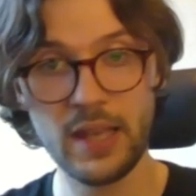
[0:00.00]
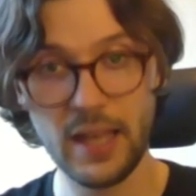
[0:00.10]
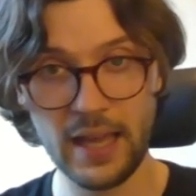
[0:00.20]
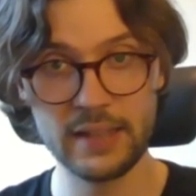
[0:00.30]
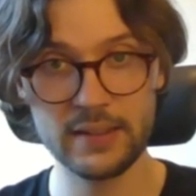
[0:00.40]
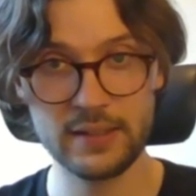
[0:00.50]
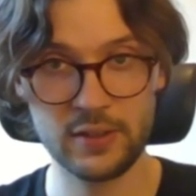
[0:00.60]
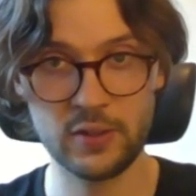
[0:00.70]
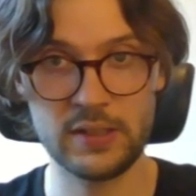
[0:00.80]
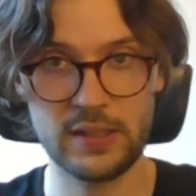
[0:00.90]
And as you
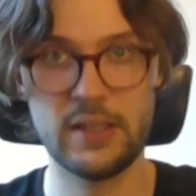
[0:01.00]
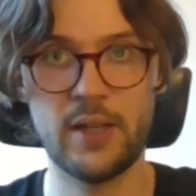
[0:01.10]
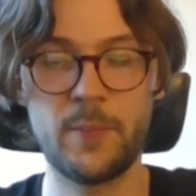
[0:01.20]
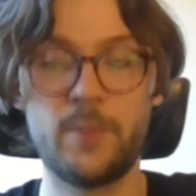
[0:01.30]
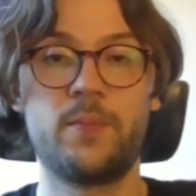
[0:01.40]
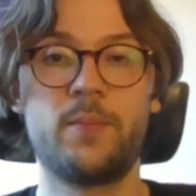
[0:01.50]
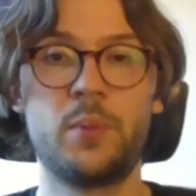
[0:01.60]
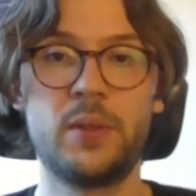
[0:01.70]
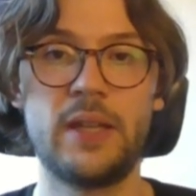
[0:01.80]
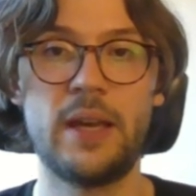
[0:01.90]
can see, I'm
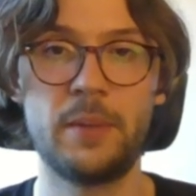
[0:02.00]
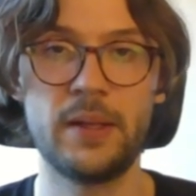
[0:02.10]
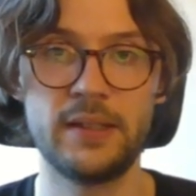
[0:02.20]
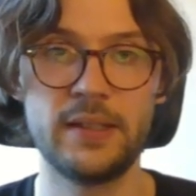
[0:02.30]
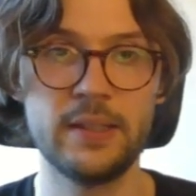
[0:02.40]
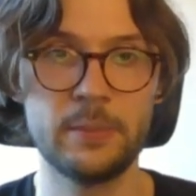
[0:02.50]
pretty happy I did that,